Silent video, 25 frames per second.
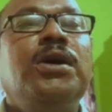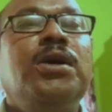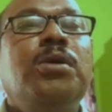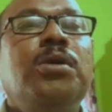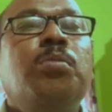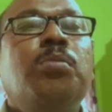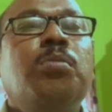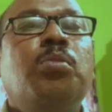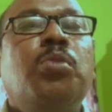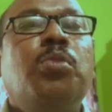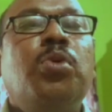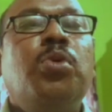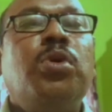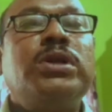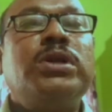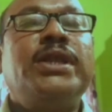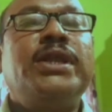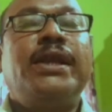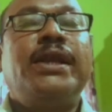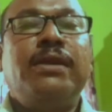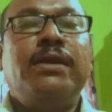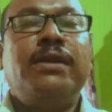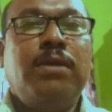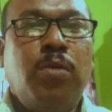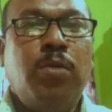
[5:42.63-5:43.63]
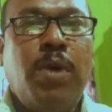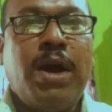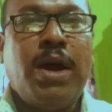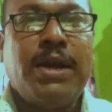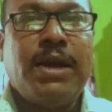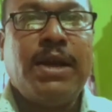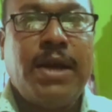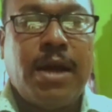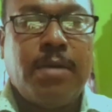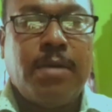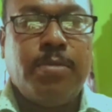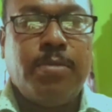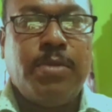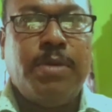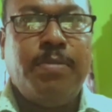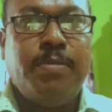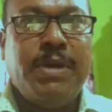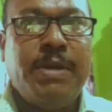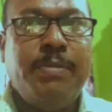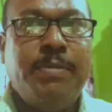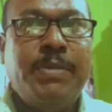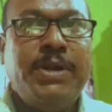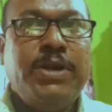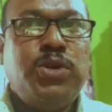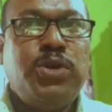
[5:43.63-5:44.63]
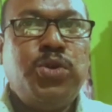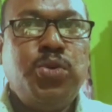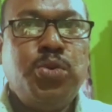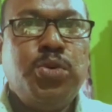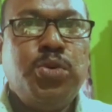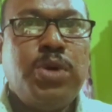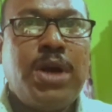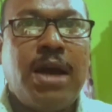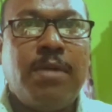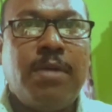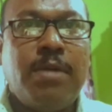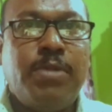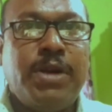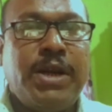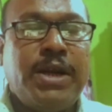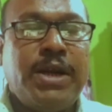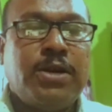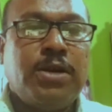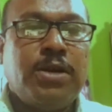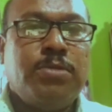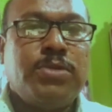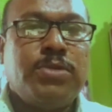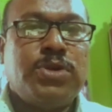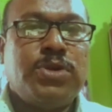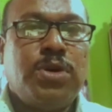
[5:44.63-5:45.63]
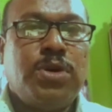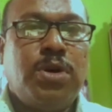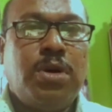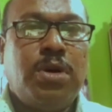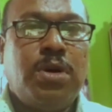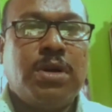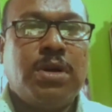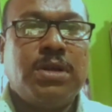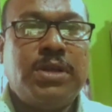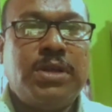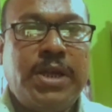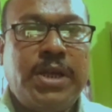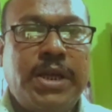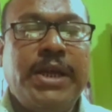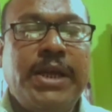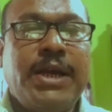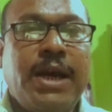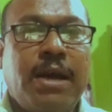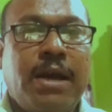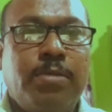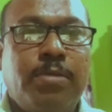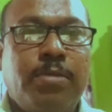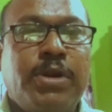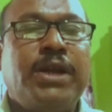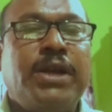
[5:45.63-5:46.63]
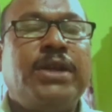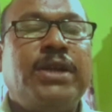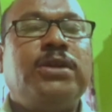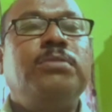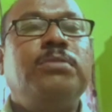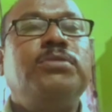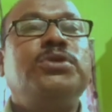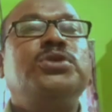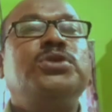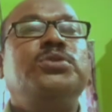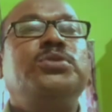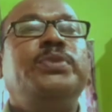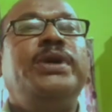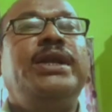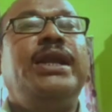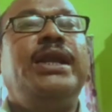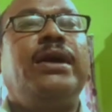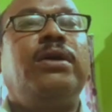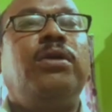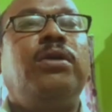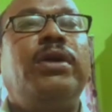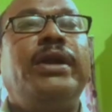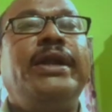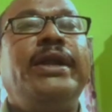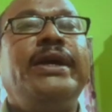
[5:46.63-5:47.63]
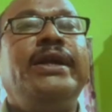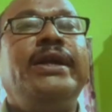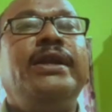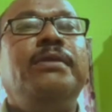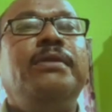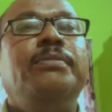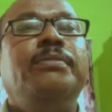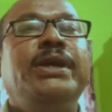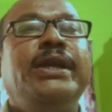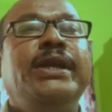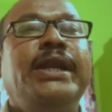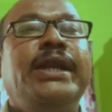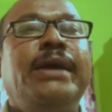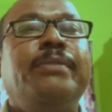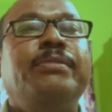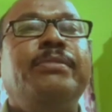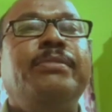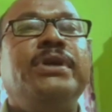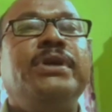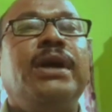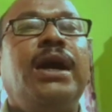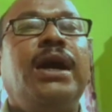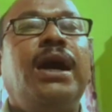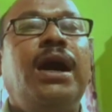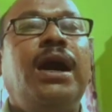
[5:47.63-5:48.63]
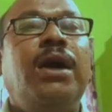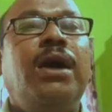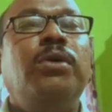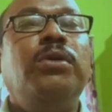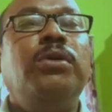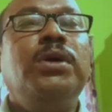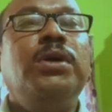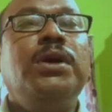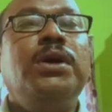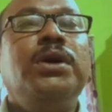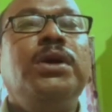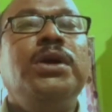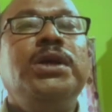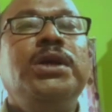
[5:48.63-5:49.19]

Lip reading: more than one carbon, maybe 2 carbon atoms or 3 carbon atoms, will accordingly be named. How?